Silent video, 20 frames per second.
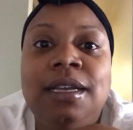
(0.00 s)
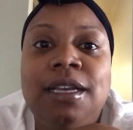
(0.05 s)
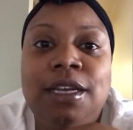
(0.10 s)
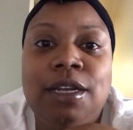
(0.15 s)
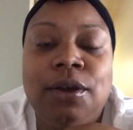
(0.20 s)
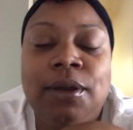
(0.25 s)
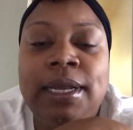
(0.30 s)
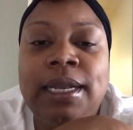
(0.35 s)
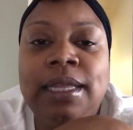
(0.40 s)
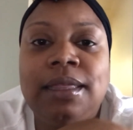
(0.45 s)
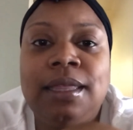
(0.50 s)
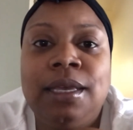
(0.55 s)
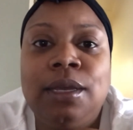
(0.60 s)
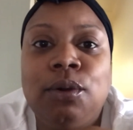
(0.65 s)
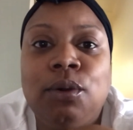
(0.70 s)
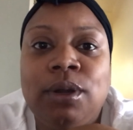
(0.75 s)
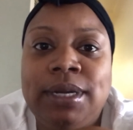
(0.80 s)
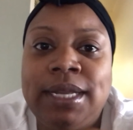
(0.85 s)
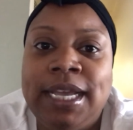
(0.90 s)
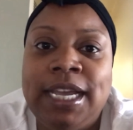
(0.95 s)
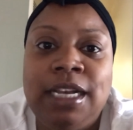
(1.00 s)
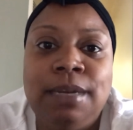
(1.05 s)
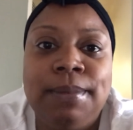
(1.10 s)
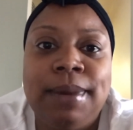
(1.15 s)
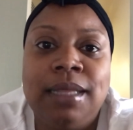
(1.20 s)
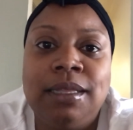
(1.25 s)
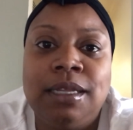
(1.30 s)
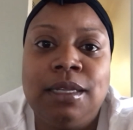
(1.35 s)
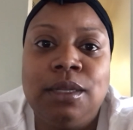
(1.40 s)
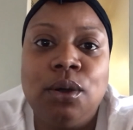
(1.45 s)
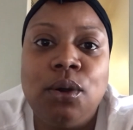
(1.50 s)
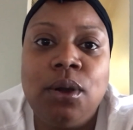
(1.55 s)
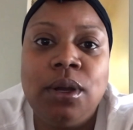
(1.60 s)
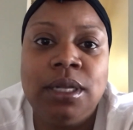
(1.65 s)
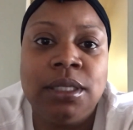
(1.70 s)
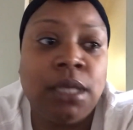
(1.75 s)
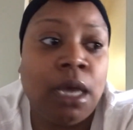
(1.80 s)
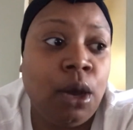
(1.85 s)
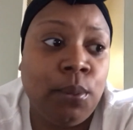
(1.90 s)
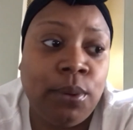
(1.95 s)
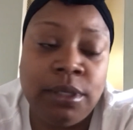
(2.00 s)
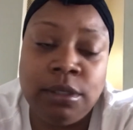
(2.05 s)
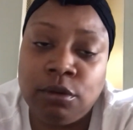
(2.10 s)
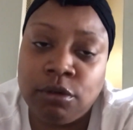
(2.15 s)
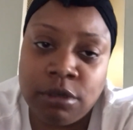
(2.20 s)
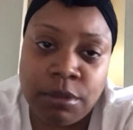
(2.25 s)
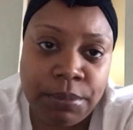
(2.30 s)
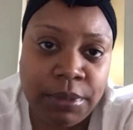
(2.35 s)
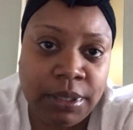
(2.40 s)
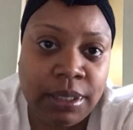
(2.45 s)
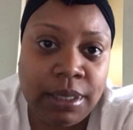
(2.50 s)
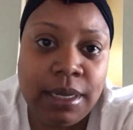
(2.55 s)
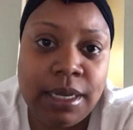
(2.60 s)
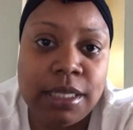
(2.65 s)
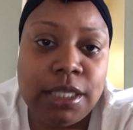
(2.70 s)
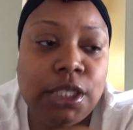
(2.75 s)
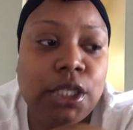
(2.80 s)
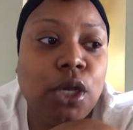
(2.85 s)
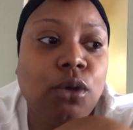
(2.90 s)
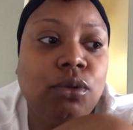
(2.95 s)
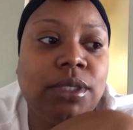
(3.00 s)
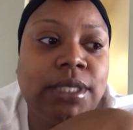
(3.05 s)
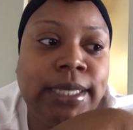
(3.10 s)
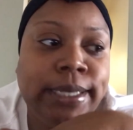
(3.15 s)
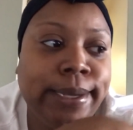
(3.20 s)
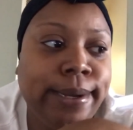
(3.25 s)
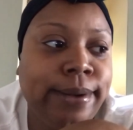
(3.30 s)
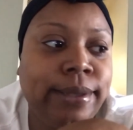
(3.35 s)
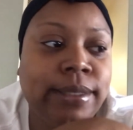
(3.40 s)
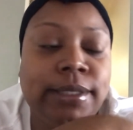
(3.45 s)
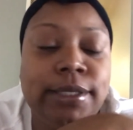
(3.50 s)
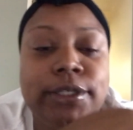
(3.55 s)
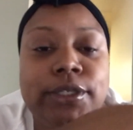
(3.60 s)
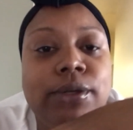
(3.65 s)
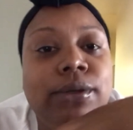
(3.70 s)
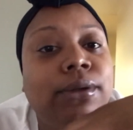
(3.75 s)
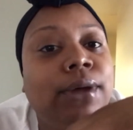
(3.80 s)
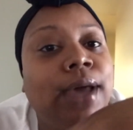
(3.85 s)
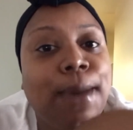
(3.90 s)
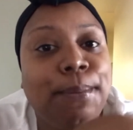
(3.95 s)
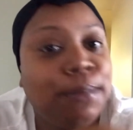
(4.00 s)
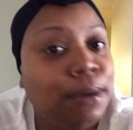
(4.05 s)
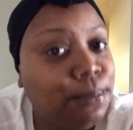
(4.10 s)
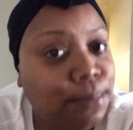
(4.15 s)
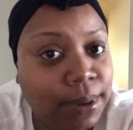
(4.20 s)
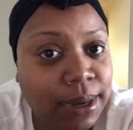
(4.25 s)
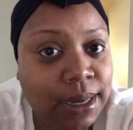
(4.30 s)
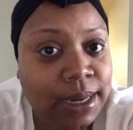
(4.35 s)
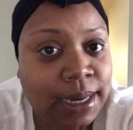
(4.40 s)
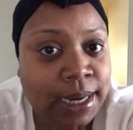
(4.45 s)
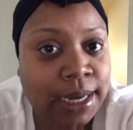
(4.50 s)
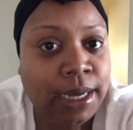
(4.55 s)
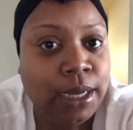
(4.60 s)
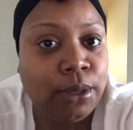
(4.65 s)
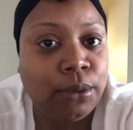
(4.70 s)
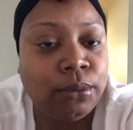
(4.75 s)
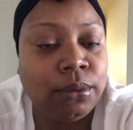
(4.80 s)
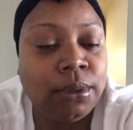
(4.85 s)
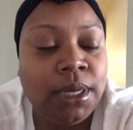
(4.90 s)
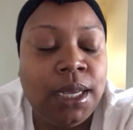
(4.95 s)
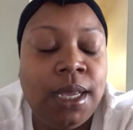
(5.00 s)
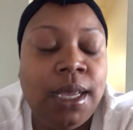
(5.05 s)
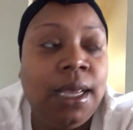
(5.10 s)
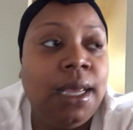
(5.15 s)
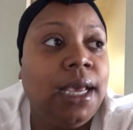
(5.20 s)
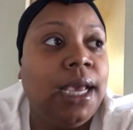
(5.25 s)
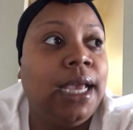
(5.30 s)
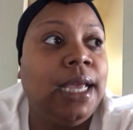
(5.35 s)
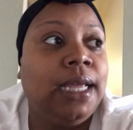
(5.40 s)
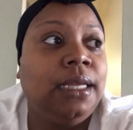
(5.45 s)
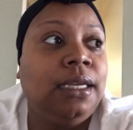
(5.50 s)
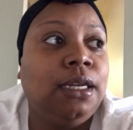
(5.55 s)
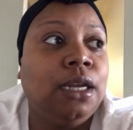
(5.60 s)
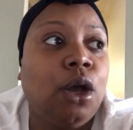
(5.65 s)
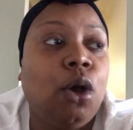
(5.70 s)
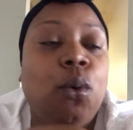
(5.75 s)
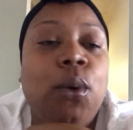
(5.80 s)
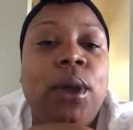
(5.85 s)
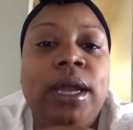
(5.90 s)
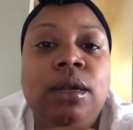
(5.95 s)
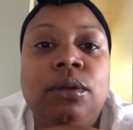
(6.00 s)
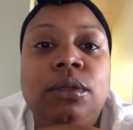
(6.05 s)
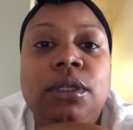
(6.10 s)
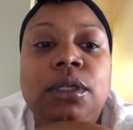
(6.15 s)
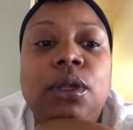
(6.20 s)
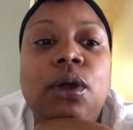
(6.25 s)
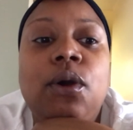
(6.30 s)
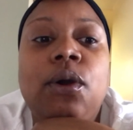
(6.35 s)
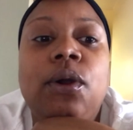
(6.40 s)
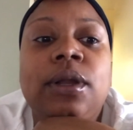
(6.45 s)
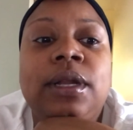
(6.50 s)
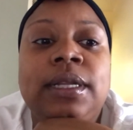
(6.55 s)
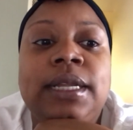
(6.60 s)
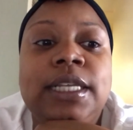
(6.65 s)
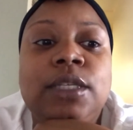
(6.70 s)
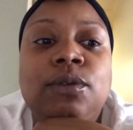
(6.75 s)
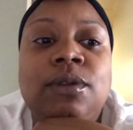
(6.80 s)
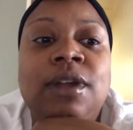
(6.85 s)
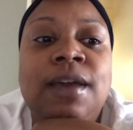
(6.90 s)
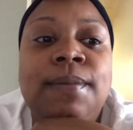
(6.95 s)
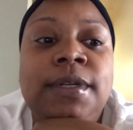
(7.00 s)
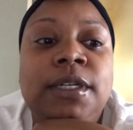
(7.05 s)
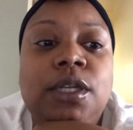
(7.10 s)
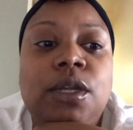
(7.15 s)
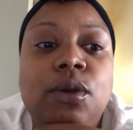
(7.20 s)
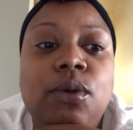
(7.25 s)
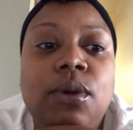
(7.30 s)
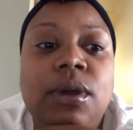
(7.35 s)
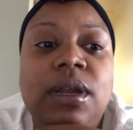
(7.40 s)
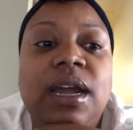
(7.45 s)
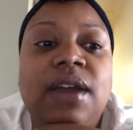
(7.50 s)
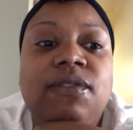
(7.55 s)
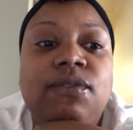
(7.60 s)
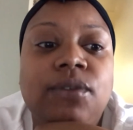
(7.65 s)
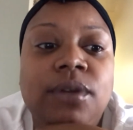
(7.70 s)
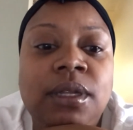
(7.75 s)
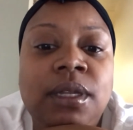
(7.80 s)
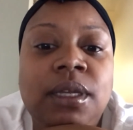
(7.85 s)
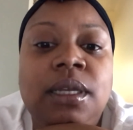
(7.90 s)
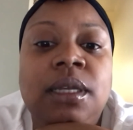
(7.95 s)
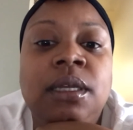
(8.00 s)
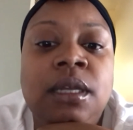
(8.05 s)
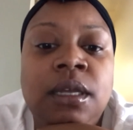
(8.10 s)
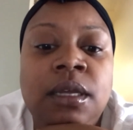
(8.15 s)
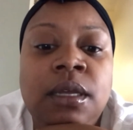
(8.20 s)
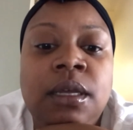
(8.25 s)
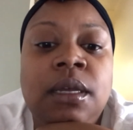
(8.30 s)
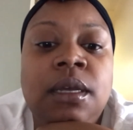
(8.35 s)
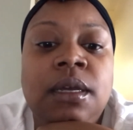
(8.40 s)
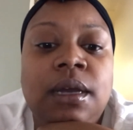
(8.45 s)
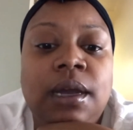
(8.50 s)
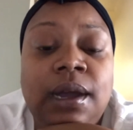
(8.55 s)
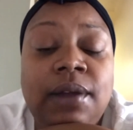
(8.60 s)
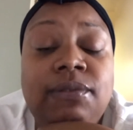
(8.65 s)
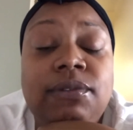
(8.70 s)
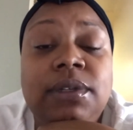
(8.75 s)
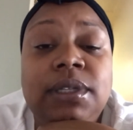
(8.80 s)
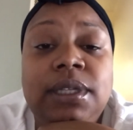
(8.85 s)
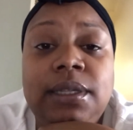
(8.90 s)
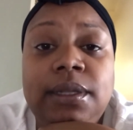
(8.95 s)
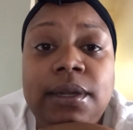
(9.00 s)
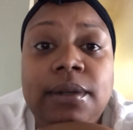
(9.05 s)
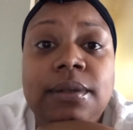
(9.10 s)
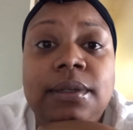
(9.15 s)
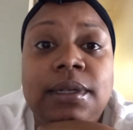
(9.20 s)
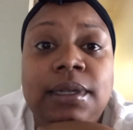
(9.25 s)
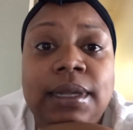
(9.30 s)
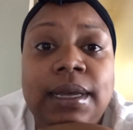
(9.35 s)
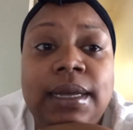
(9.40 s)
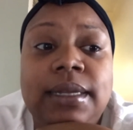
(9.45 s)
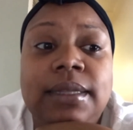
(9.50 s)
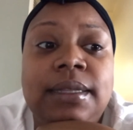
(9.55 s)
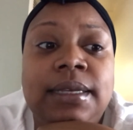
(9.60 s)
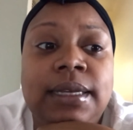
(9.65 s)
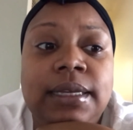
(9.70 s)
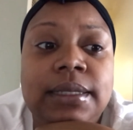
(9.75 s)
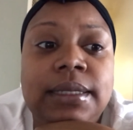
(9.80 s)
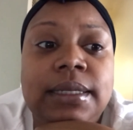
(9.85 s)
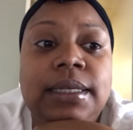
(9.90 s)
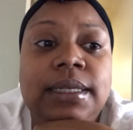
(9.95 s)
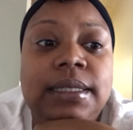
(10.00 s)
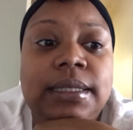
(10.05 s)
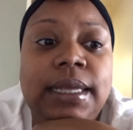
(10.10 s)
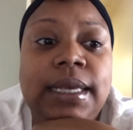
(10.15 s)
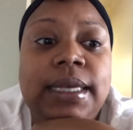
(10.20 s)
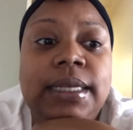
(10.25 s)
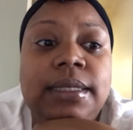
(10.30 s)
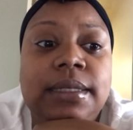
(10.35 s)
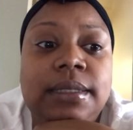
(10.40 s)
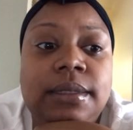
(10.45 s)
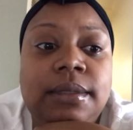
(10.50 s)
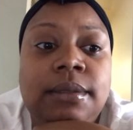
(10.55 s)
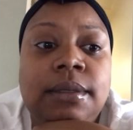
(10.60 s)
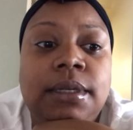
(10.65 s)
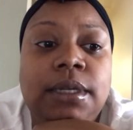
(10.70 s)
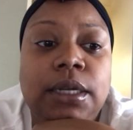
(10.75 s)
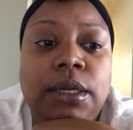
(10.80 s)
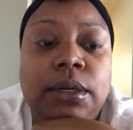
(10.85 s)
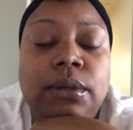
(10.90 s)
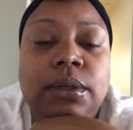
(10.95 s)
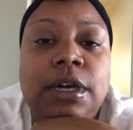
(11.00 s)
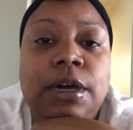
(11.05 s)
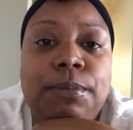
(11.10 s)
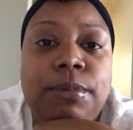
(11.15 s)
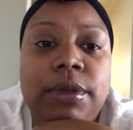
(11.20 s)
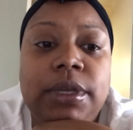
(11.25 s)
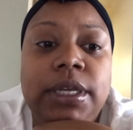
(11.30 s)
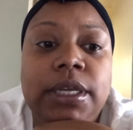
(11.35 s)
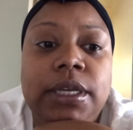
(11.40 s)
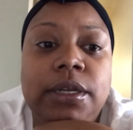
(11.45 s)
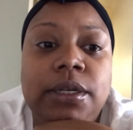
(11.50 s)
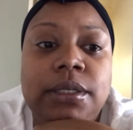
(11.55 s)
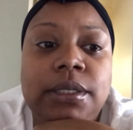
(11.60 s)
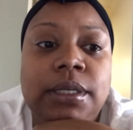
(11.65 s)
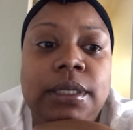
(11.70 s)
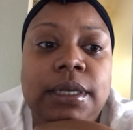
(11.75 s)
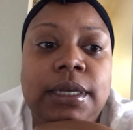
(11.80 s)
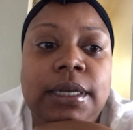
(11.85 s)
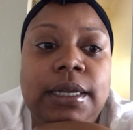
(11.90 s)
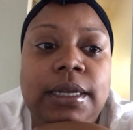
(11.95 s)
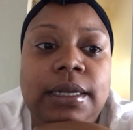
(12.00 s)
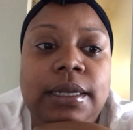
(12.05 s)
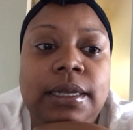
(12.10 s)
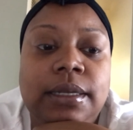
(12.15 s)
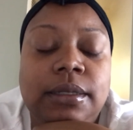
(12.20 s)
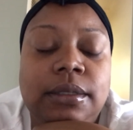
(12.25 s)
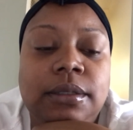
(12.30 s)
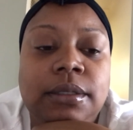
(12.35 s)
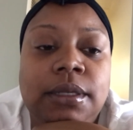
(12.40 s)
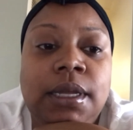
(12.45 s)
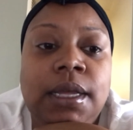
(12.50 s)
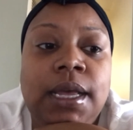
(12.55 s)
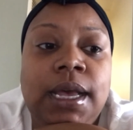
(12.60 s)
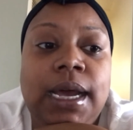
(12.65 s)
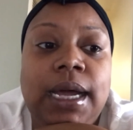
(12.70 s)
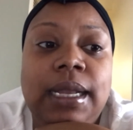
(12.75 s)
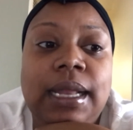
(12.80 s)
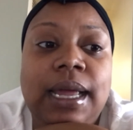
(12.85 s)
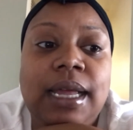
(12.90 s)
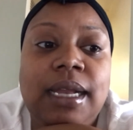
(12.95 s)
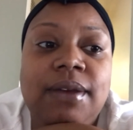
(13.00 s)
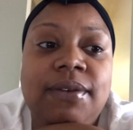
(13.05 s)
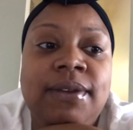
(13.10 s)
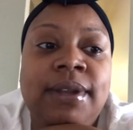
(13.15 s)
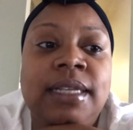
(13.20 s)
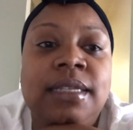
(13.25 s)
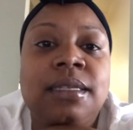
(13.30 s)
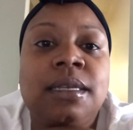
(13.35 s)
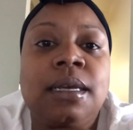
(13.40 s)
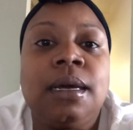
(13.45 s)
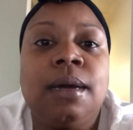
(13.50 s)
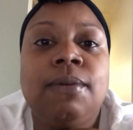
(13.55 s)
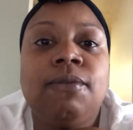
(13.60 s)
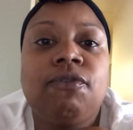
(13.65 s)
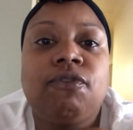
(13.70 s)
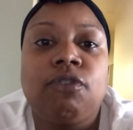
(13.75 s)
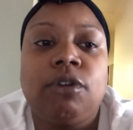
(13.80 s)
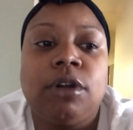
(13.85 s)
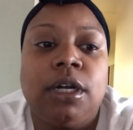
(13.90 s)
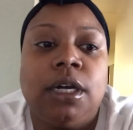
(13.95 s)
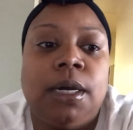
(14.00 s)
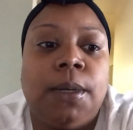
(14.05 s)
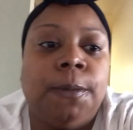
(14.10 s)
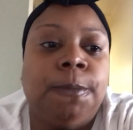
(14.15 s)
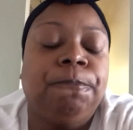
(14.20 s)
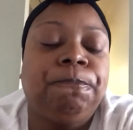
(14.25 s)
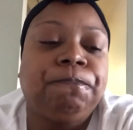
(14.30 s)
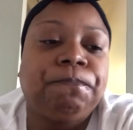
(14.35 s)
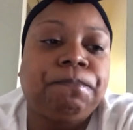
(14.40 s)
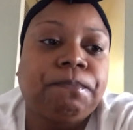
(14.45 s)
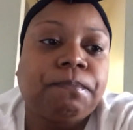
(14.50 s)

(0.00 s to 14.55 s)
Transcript: Anything ordained by the Lord is always going to be good. So Tierra, sit your happy butt down and, wait on the Lord. And that's what I've been doing. I've really learned a lot of things in these last, couple years. And a lot of it has come from,